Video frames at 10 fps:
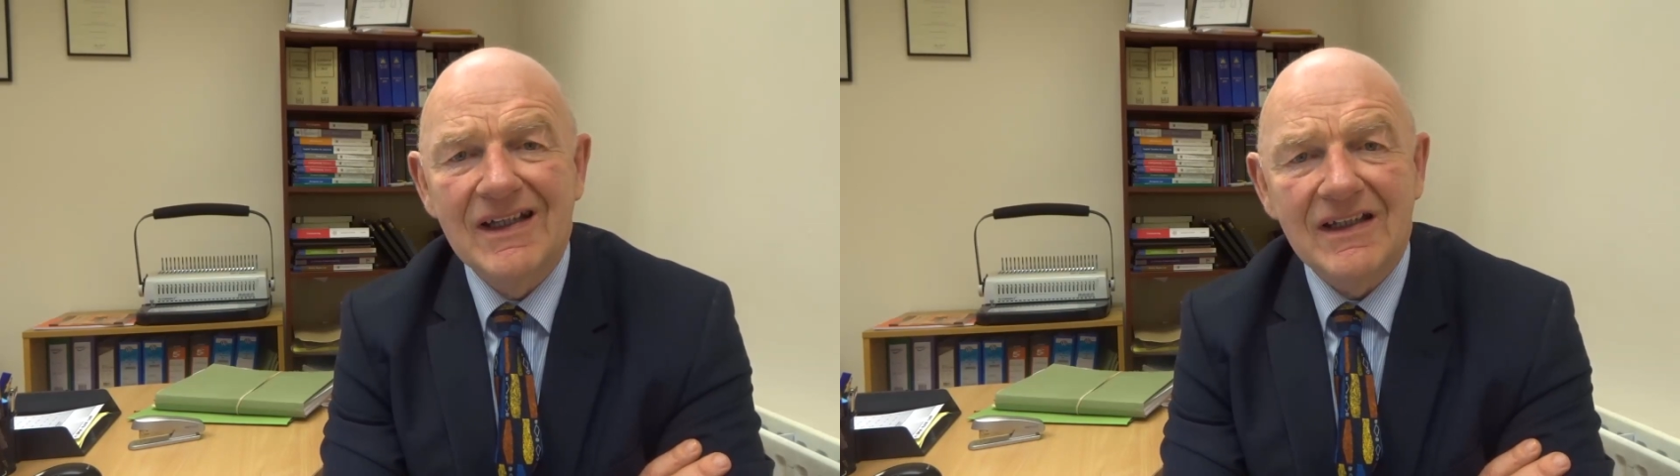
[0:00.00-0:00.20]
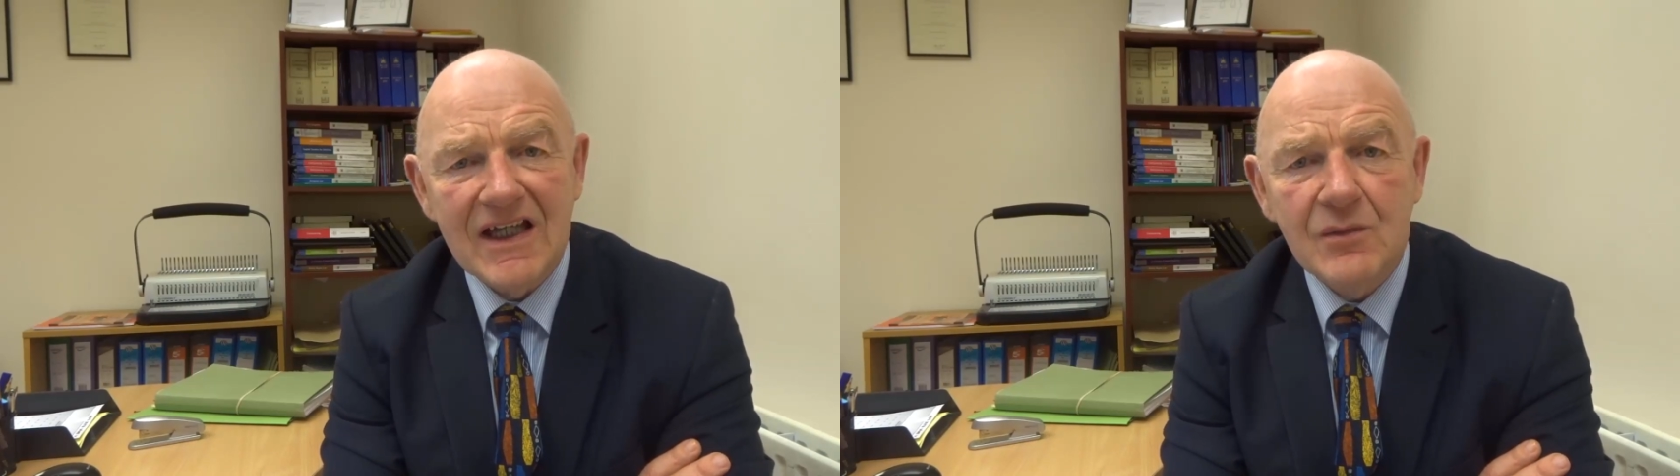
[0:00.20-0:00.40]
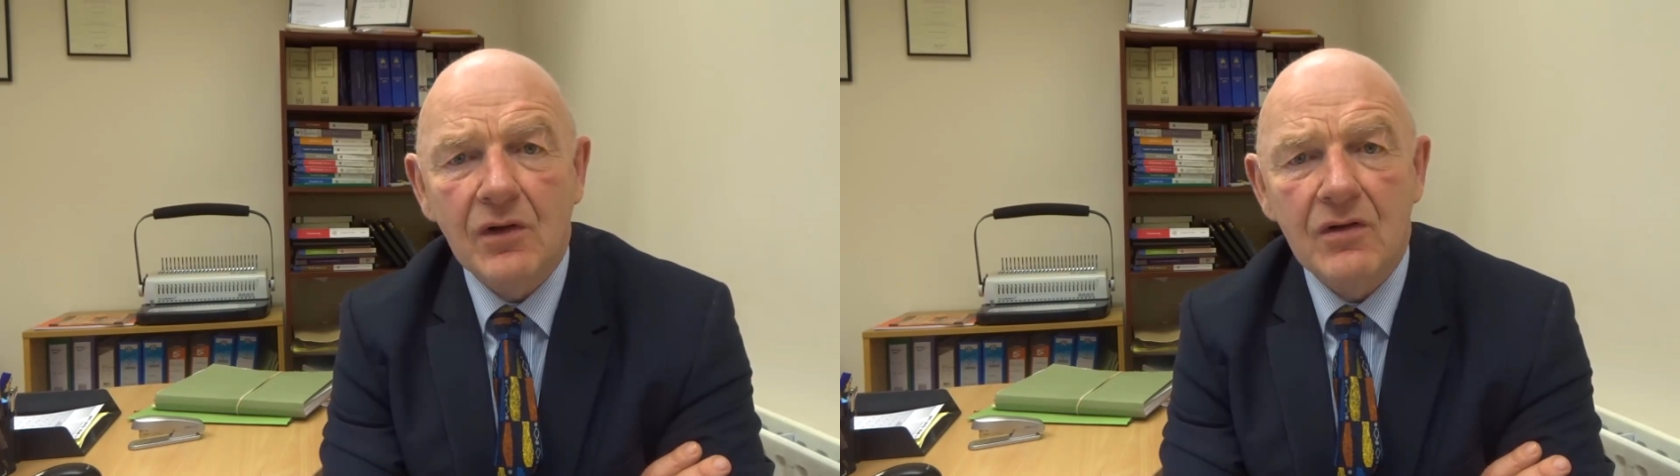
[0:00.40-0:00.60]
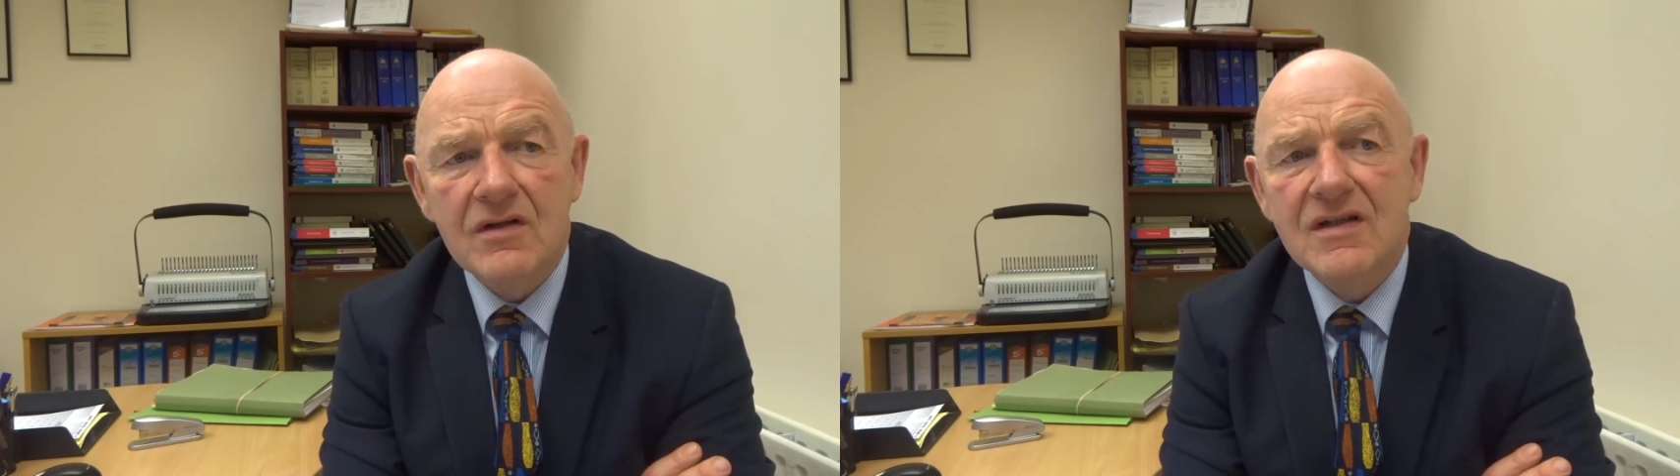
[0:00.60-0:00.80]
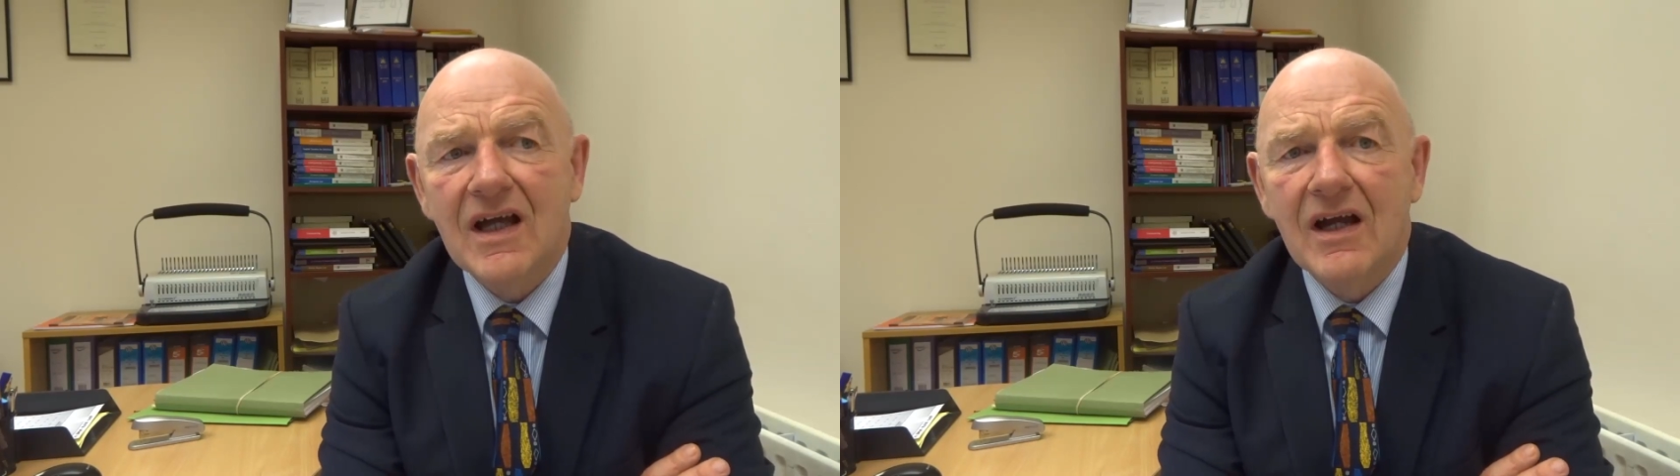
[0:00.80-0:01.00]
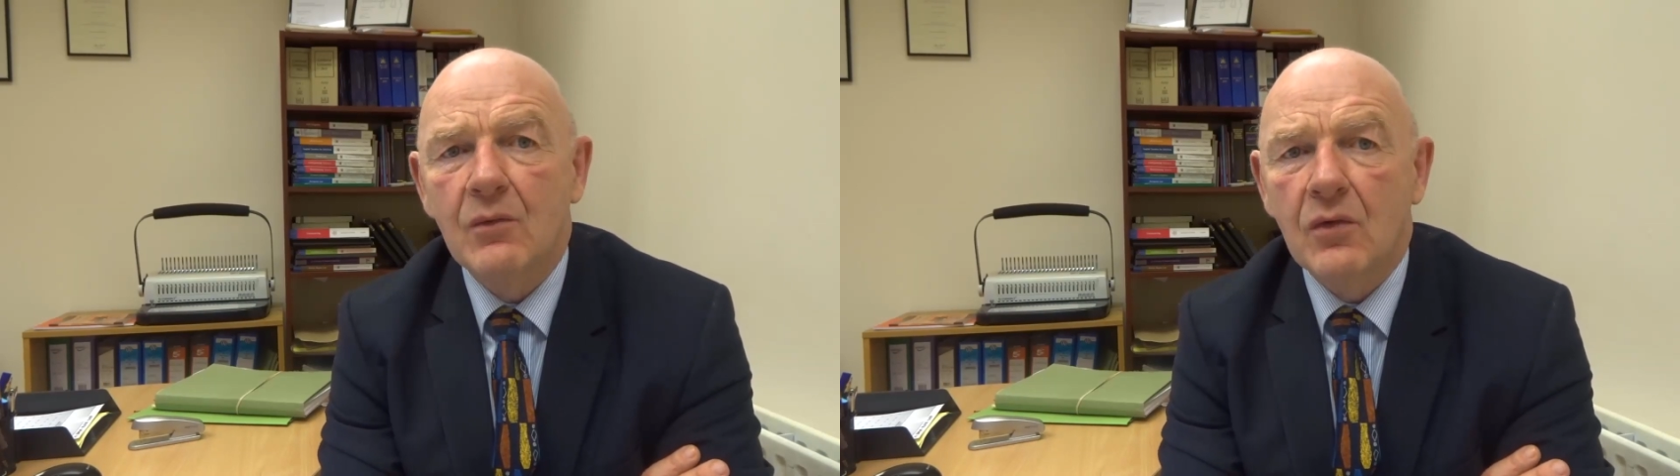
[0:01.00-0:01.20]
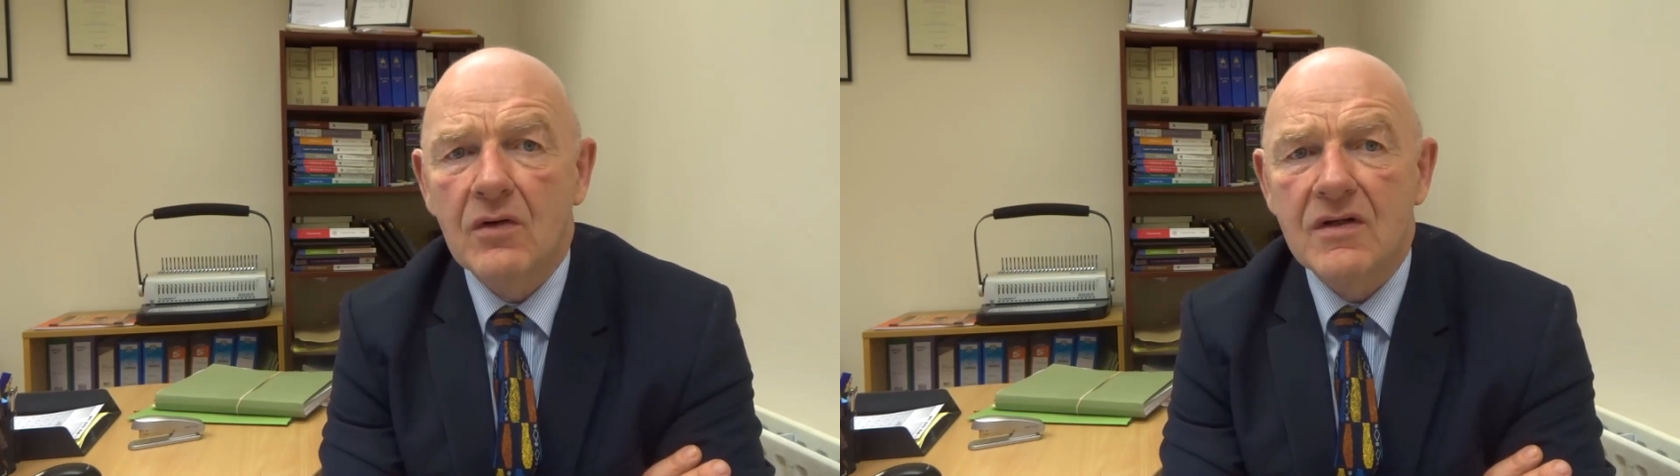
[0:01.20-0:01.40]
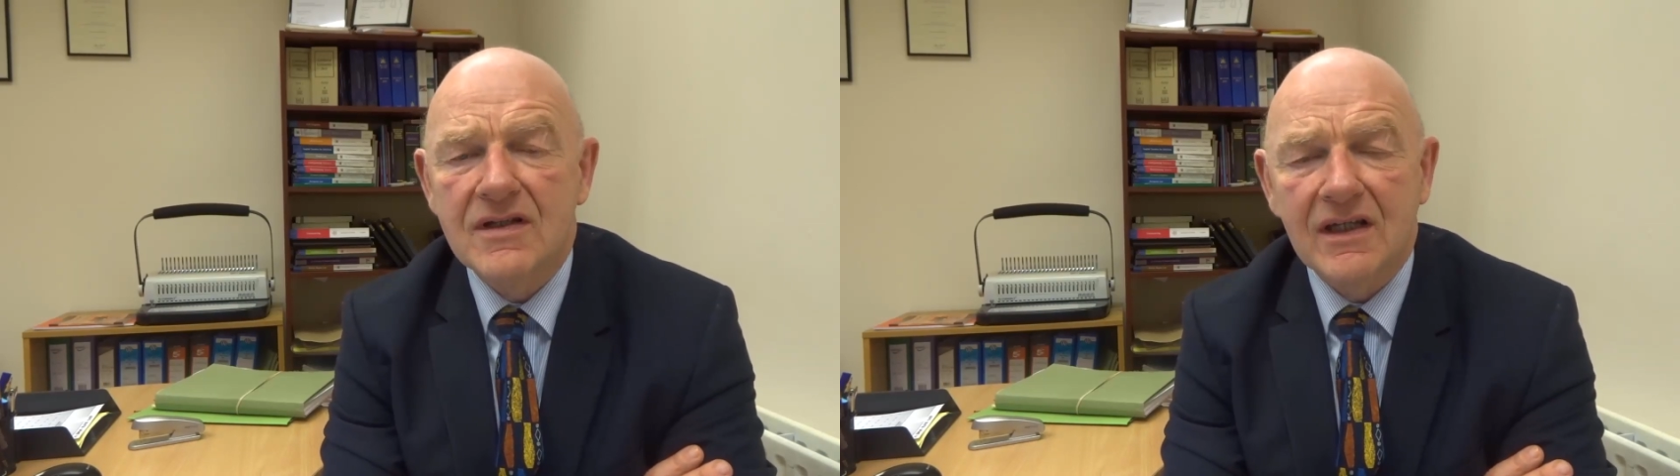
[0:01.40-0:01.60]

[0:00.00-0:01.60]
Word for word: These words are words